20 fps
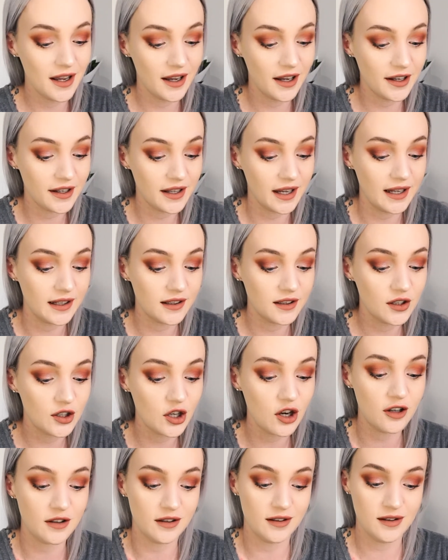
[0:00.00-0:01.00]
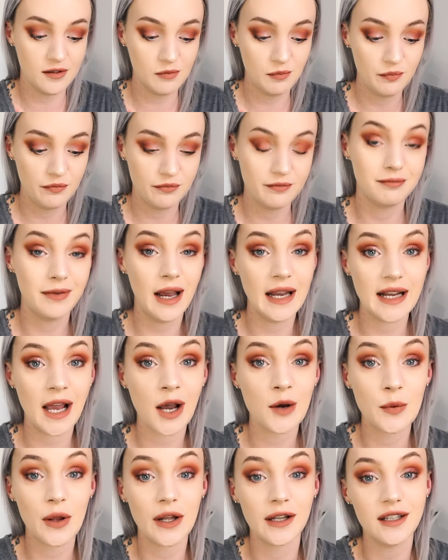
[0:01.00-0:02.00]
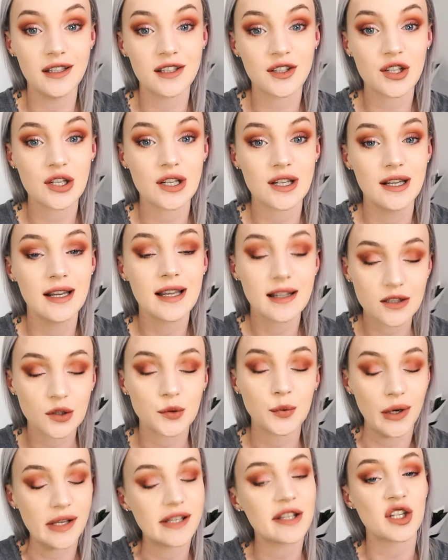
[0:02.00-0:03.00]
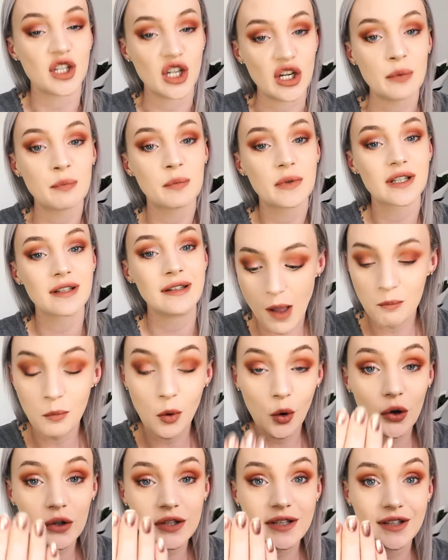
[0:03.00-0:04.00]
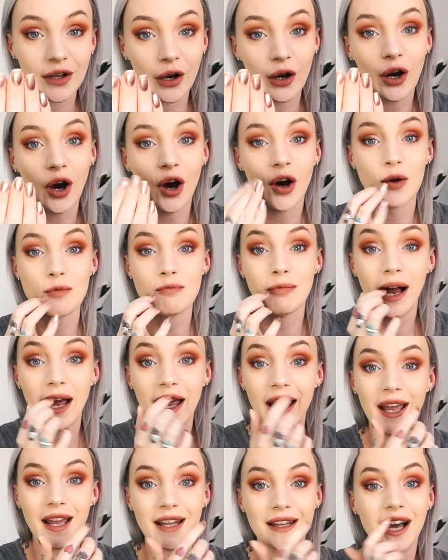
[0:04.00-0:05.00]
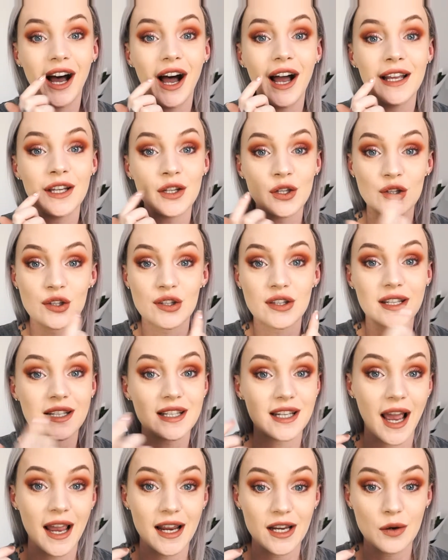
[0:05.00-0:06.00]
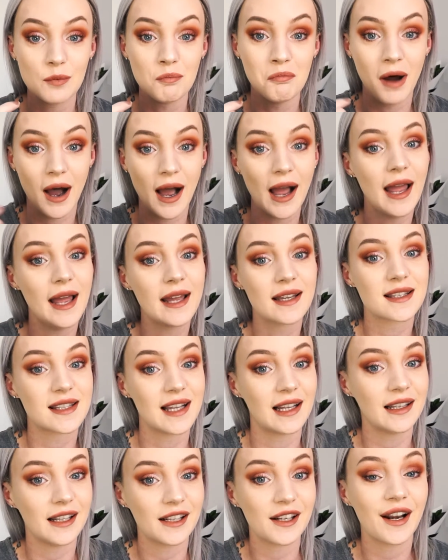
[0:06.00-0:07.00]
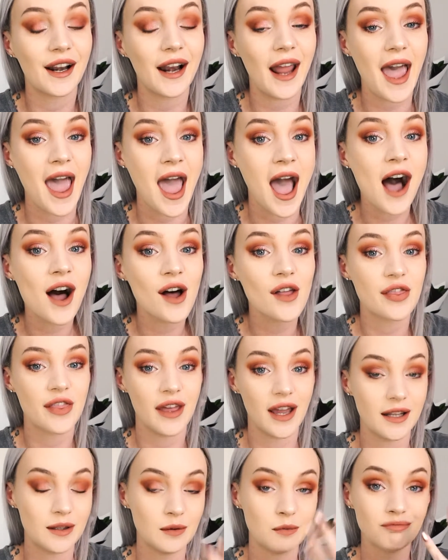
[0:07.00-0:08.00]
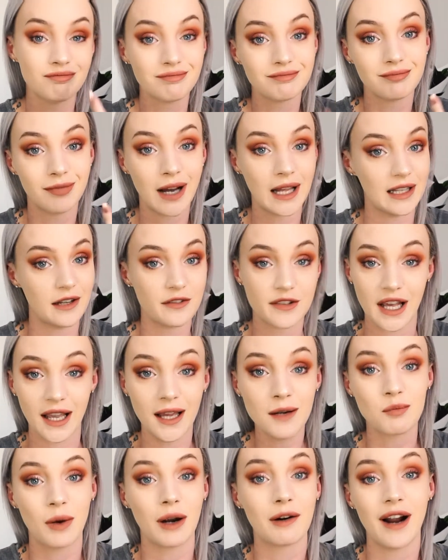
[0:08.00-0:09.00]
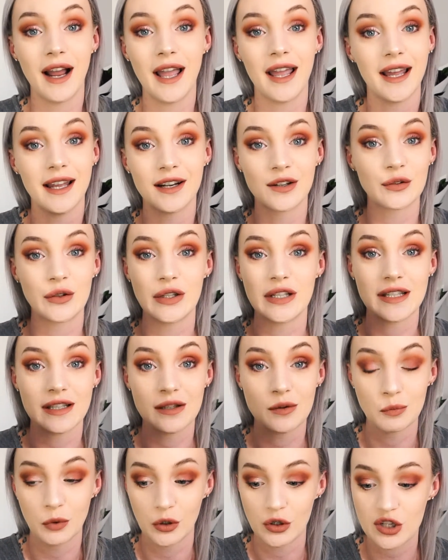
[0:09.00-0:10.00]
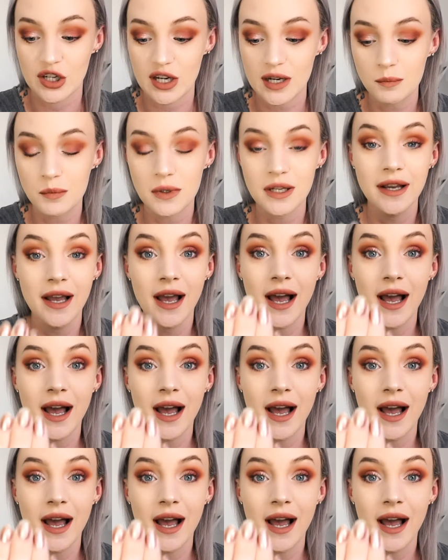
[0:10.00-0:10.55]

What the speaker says: Okay, cons. My nail polish is always chipped. More so on my hand that I use to take my Accelerant out than my left hand. My right hand always is more chipped.